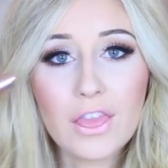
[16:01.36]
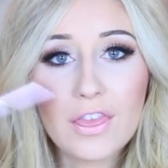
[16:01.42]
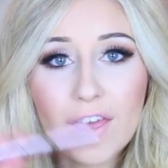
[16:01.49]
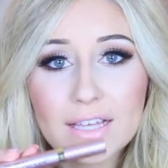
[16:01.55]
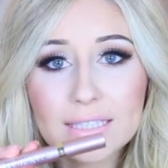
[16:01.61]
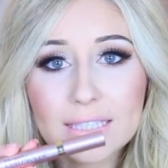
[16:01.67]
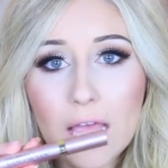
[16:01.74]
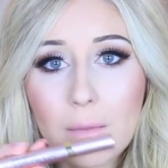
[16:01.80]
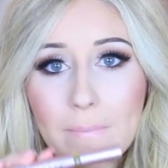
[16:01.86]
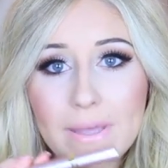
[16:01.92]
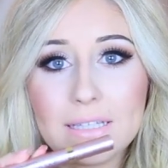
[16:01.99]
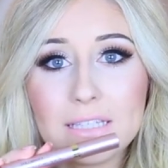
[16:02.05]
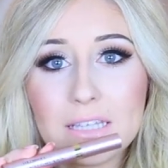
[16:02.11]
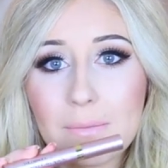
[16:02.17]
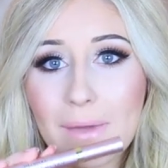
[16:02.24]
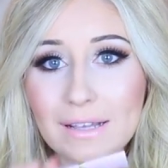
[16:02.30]
this
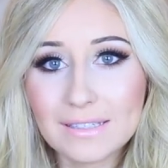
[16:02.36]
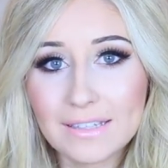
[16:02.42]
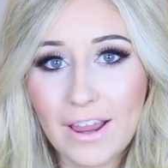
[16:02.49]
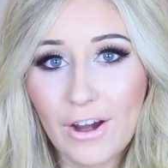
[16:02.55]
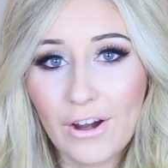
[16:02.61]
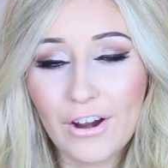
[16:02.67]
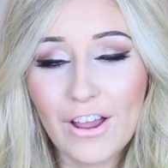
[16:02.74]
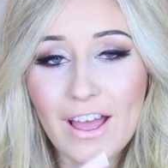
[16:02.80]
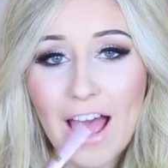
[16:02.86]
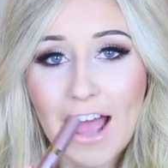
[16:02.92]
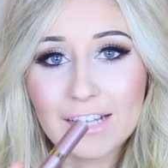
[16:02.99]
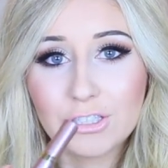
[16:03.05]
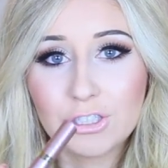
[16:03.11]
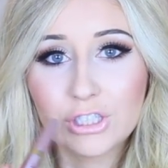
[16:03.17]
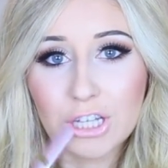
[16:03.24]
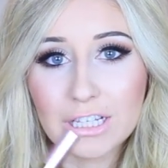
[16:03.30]
amazing mascara.
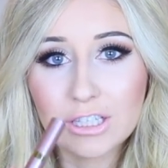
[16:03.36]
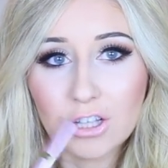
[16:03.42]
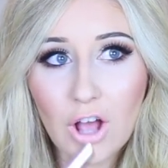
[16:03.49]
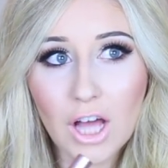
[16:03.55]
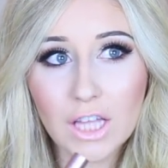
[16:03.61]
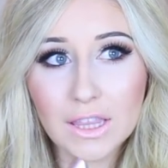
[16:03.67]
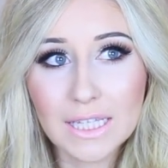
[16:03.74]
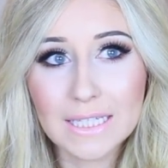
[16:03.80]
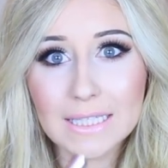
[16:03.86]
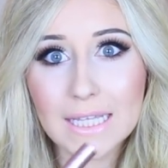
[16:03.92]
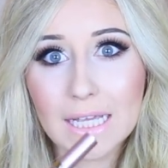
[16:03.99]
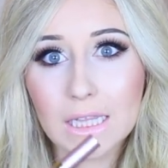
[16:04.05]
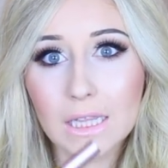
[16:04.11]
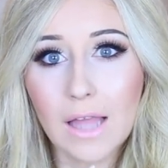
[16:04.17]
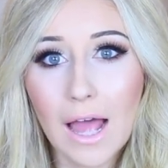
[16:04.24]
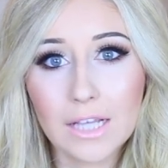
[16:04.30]
I just got this
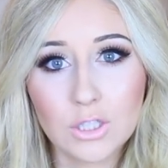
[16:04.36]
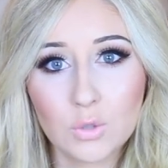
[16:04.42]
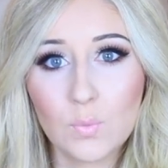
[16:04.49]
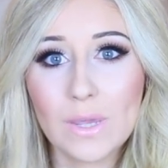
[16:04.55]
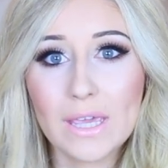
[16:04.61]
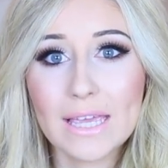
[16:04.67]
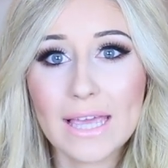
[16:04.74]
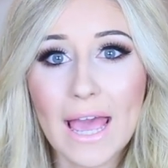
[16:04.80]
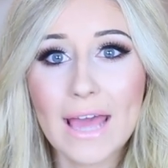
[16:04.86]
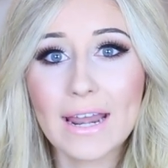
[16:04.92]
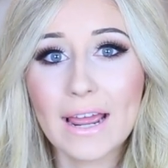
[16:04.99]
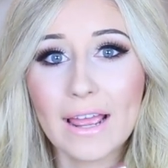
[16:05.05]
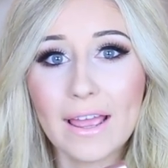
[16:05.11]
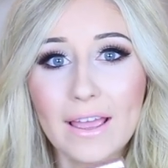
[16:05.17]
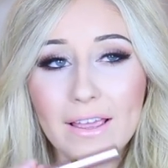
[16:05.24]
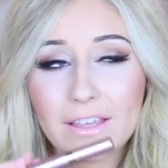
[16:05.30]
like last week, and
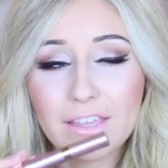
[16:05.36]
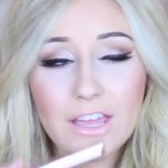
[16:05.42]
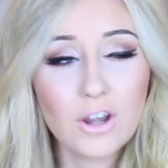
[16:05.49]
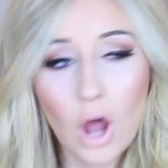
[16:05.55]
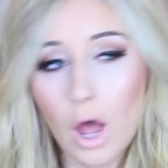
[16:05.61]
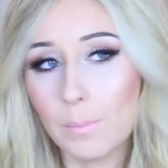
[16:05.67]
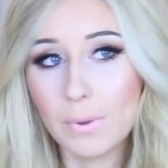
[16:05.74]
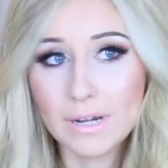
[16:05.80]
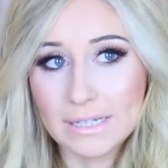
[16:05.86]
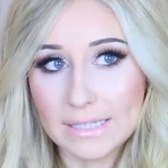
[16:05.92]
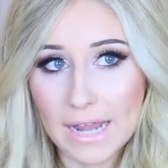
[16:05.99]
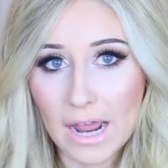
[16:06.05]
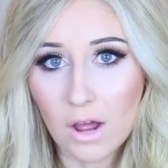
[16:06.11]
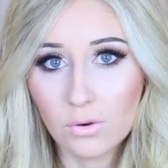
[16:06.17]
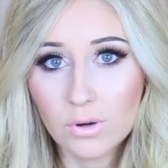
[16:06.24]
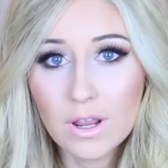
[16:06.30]
I cannot put it
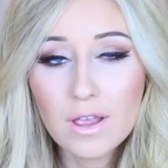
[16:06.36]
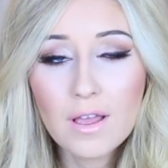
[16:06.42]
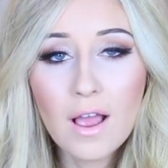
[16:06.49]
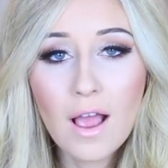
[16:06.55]
down.